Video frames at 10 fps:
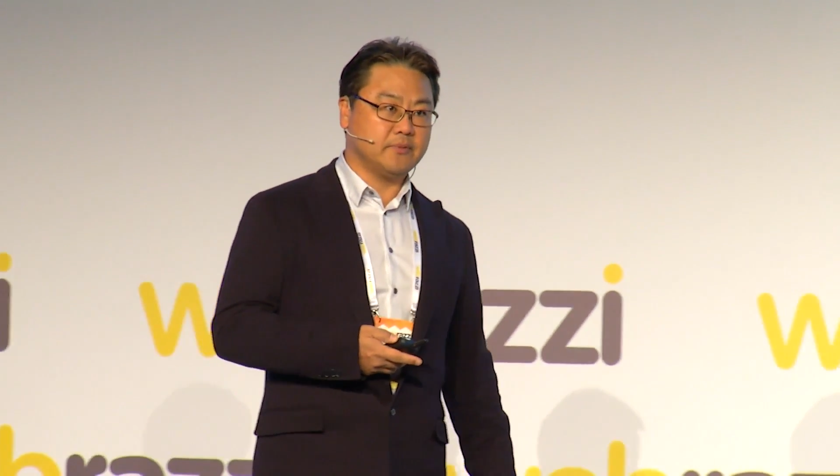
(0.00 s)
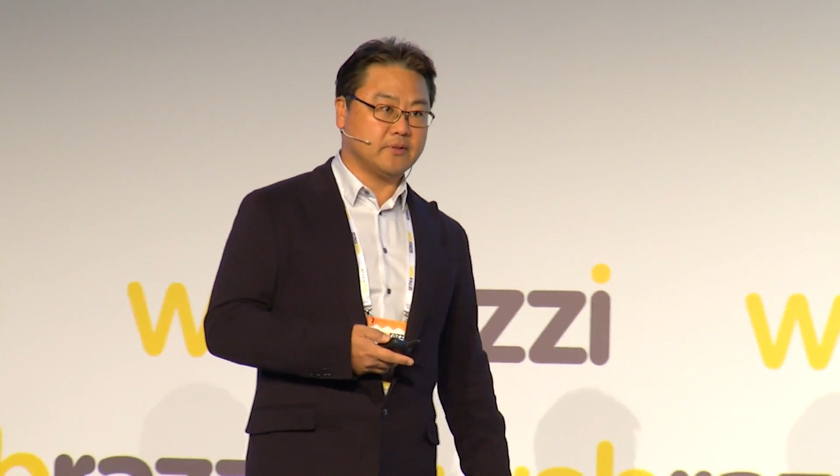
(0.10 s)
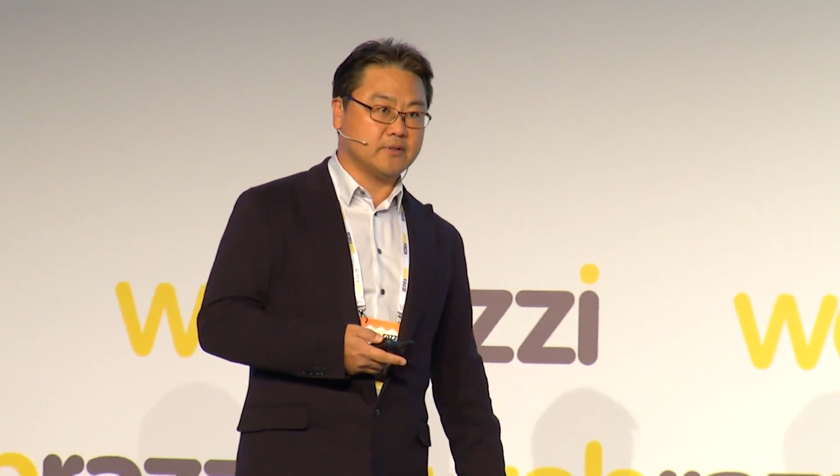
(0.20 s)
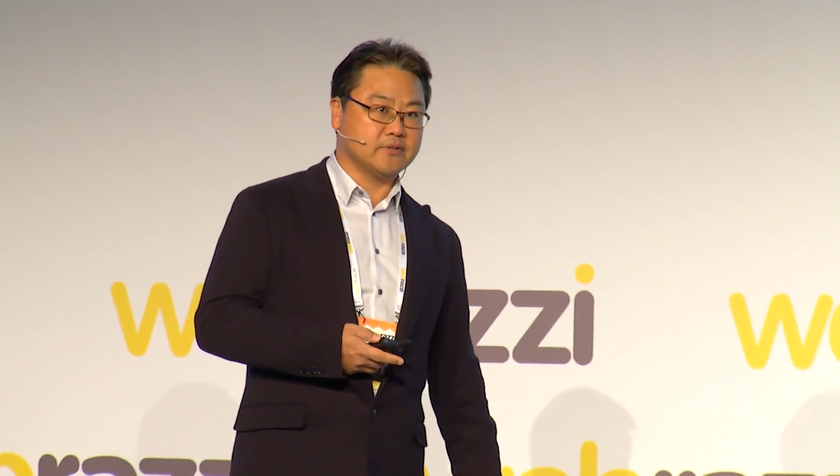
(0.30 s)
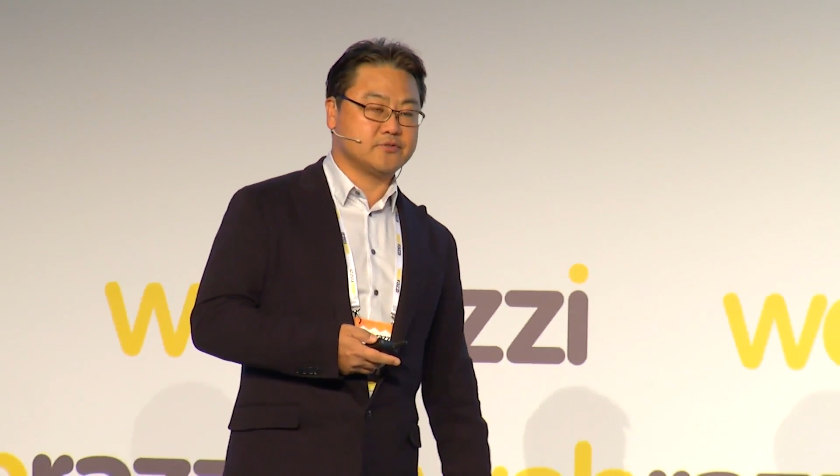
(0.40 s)

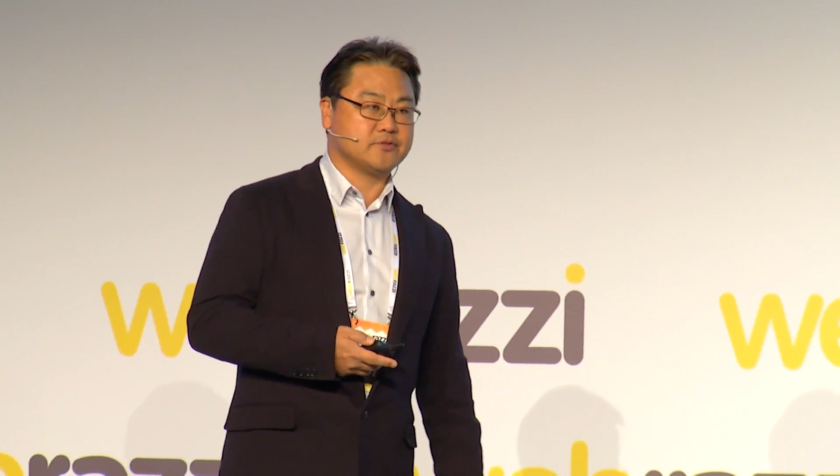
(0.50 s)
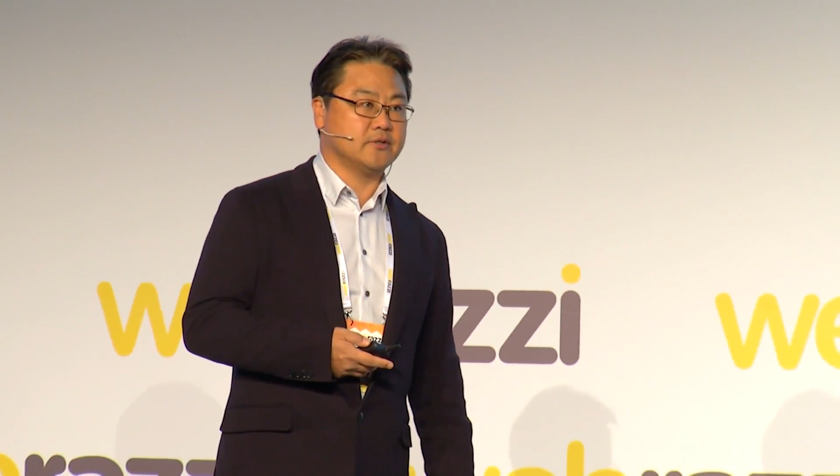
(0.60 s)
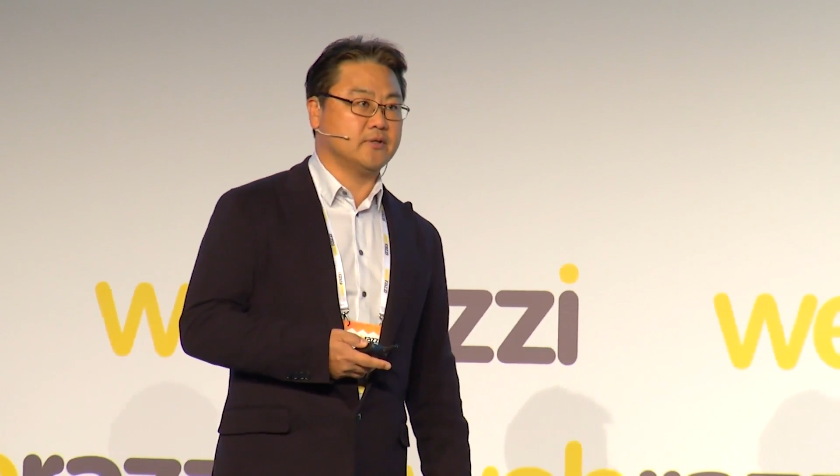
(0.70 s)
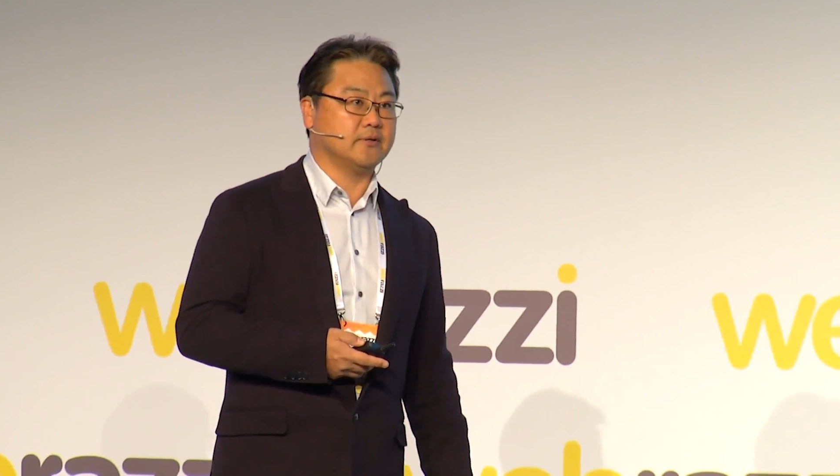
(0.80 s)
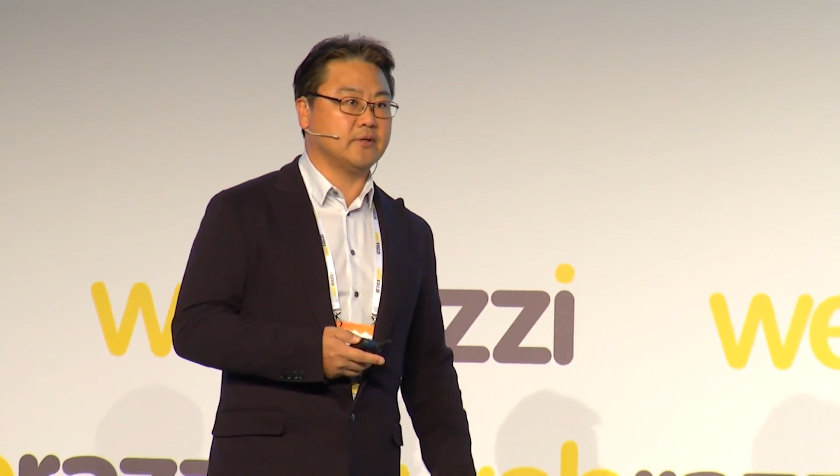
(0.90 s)
because
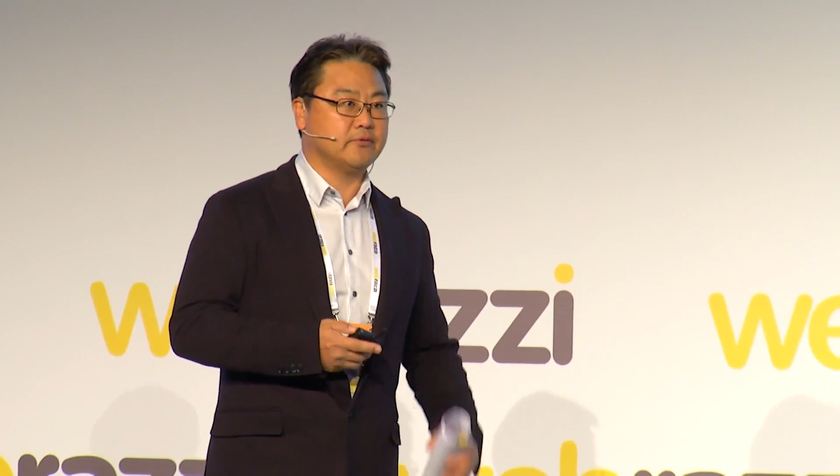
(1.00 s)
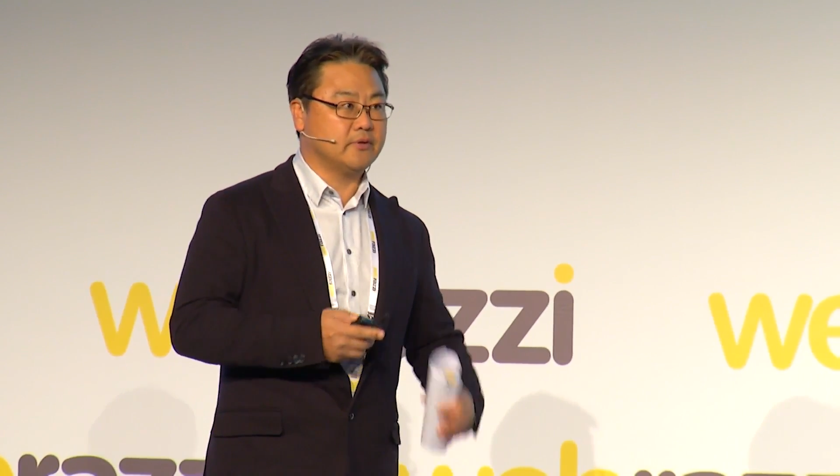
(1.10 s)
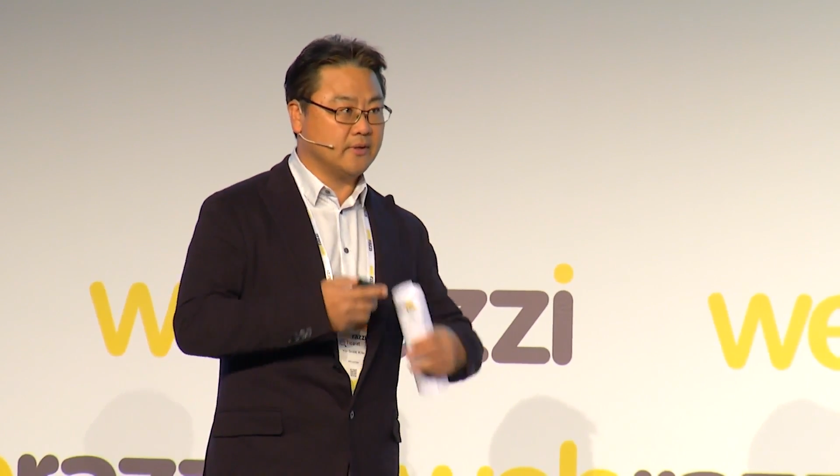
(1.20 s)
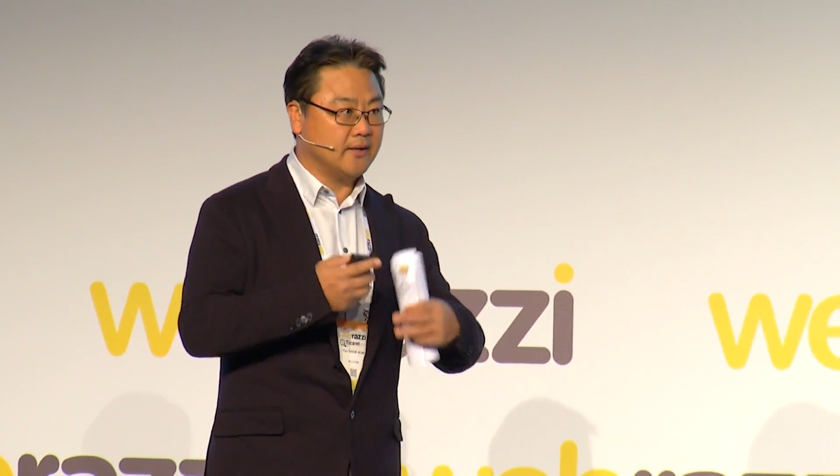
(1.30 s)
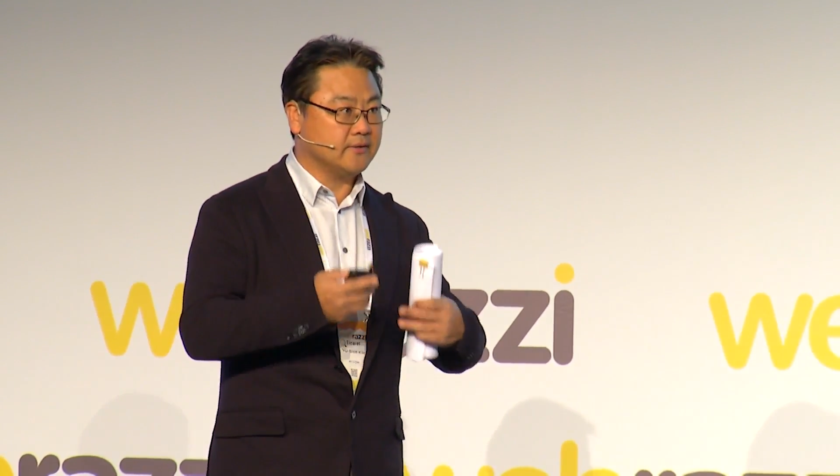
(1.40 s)
there
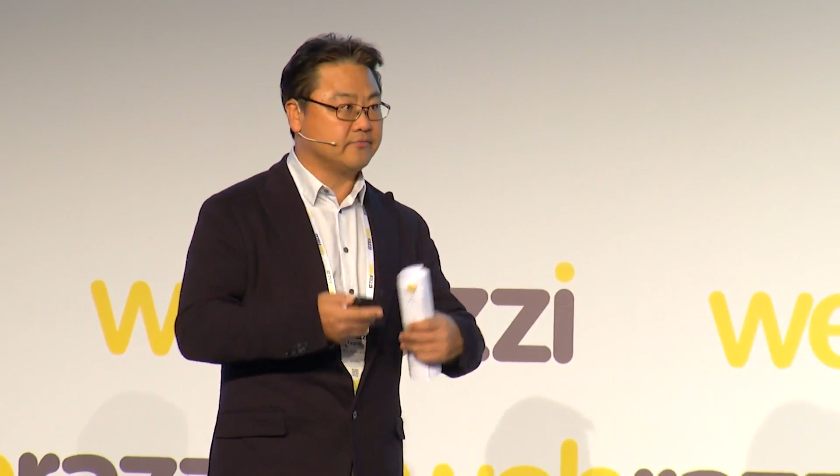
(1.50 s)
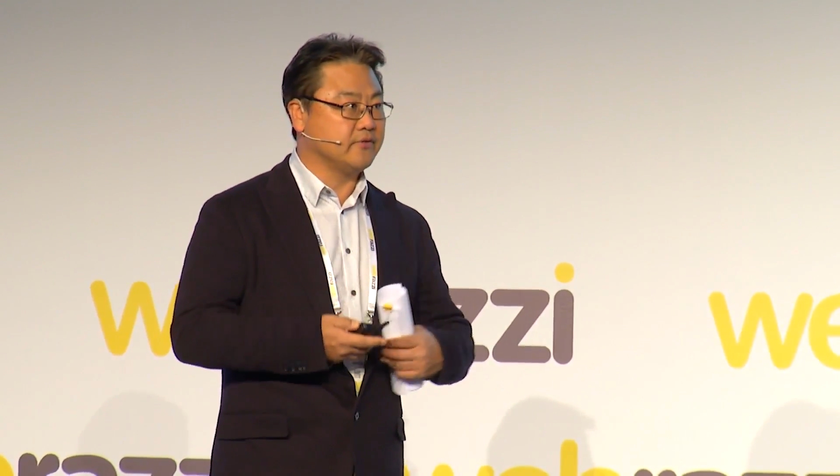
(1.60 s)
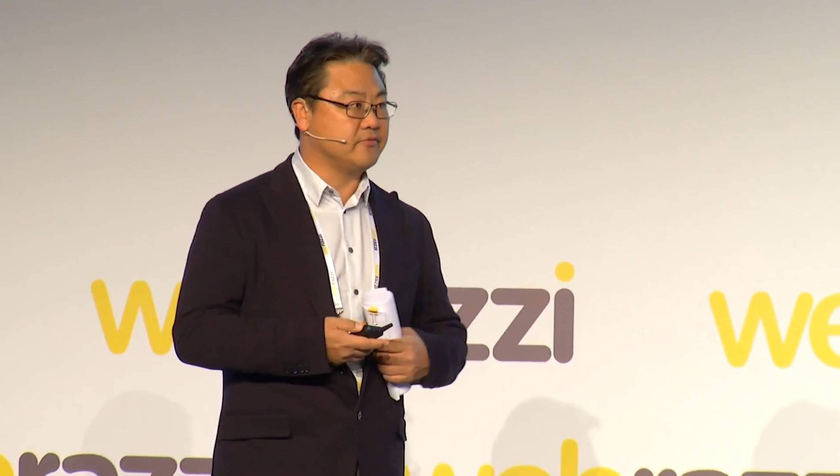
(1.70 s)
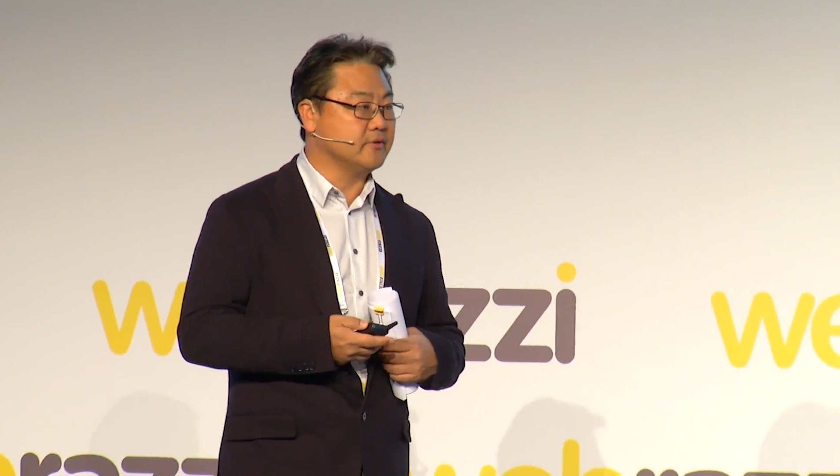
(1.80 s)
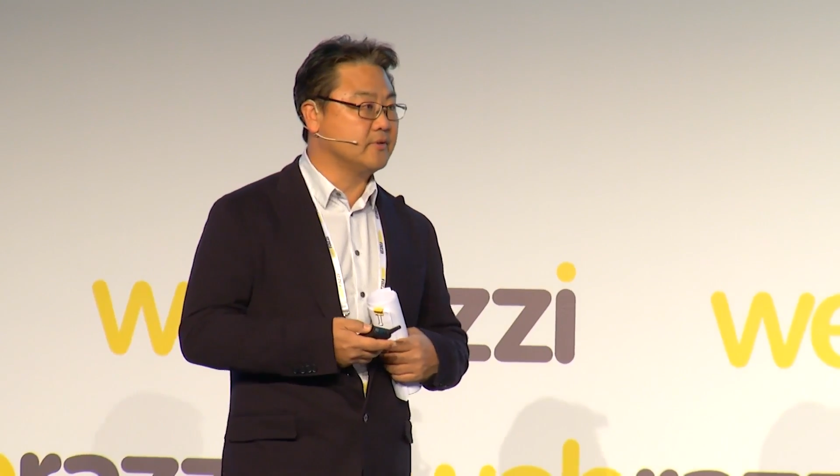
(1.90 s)
were a lot of
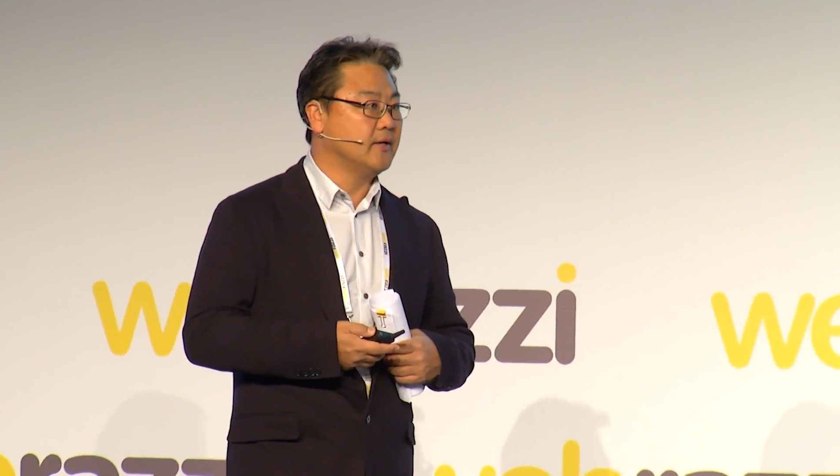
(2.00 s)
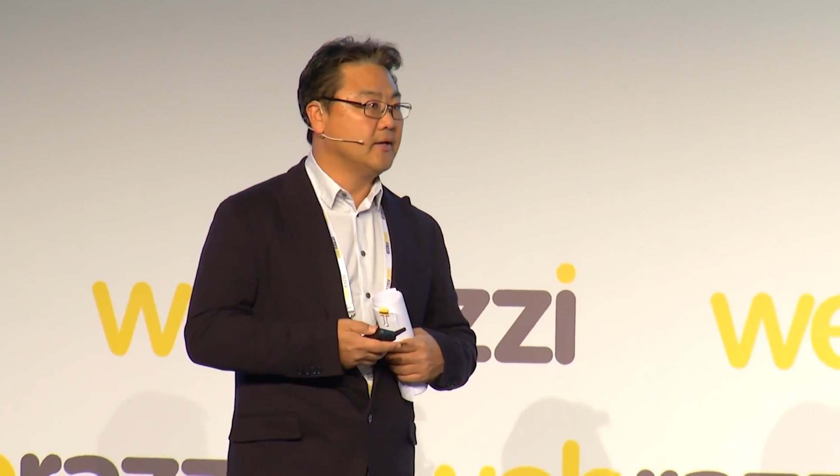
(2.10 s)
different